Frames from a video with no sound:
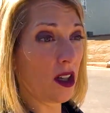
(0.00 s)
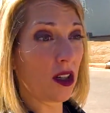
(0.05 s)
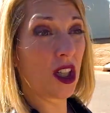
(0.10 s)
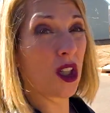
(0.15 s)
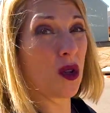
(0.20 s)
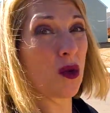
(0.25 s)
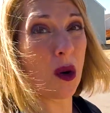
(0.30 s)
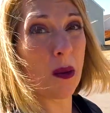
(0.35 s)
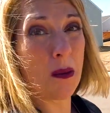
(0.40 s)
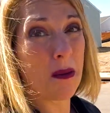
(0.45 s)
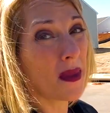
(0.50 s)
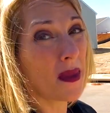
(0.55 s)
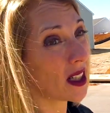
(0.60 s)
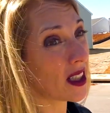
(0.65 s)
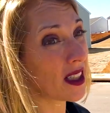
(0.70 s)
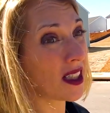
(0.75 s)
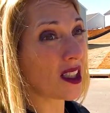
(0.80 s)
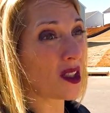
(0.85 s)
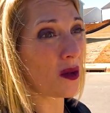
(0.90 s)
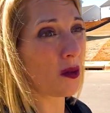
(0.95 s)
You are
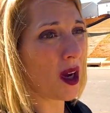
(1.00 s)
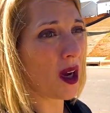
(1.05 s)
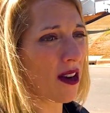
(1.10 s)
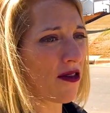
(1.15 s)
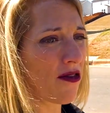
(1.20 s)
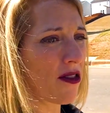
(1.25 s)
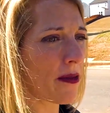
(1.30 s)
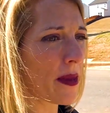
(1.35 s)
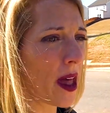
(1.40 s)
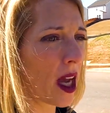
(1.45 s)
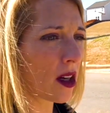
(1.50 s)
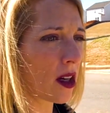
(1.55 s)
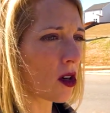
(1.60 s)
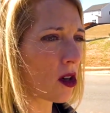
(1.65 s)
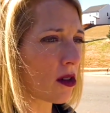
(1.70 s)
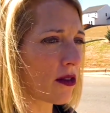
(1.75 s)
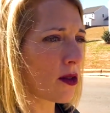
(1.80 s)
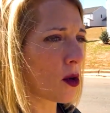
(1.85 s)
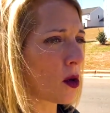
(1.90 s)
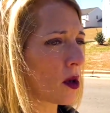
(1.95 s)
minutes away from that
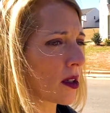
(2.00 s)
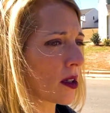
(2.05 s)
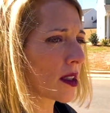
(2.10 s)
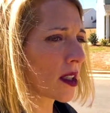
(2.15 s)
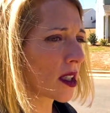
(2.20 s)
golf course.